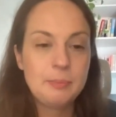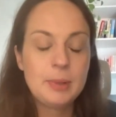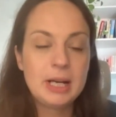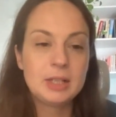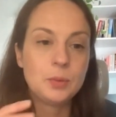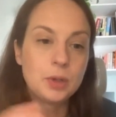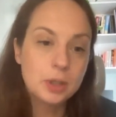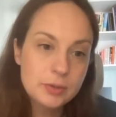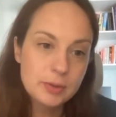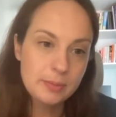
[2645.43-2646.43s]
But
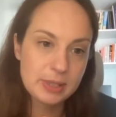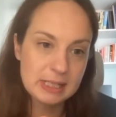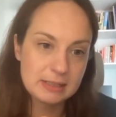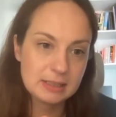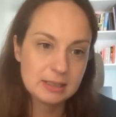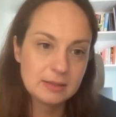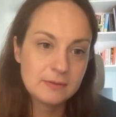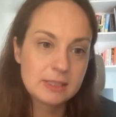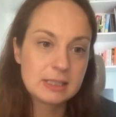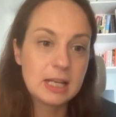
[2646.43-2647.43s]
workers'
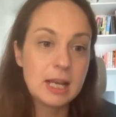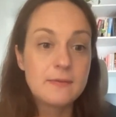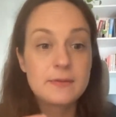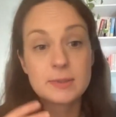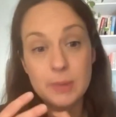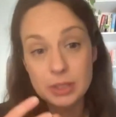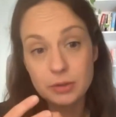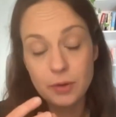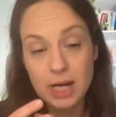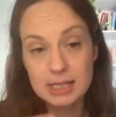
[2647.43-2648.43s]
representatives have
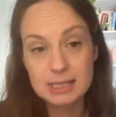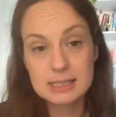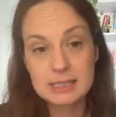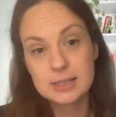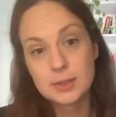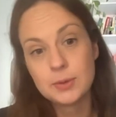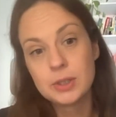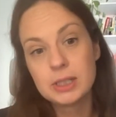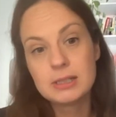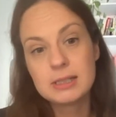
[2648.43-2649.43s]
special rights, so you
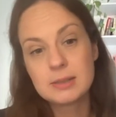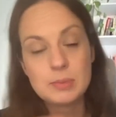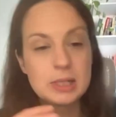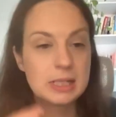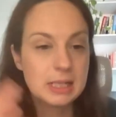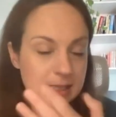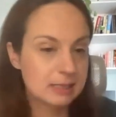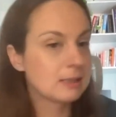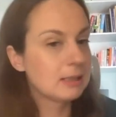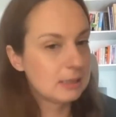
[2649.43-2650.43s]
can submit it
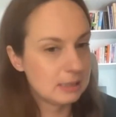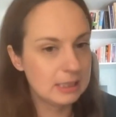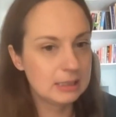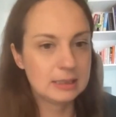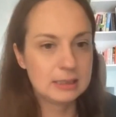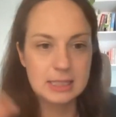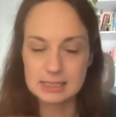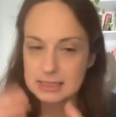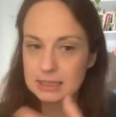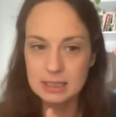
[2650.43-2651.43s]
as in Italy
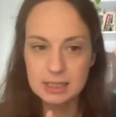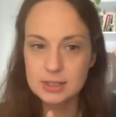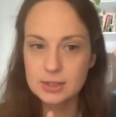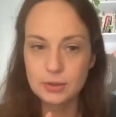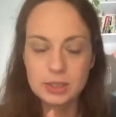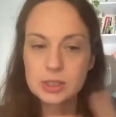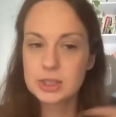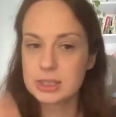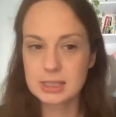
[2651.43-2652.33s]
as segnalazione,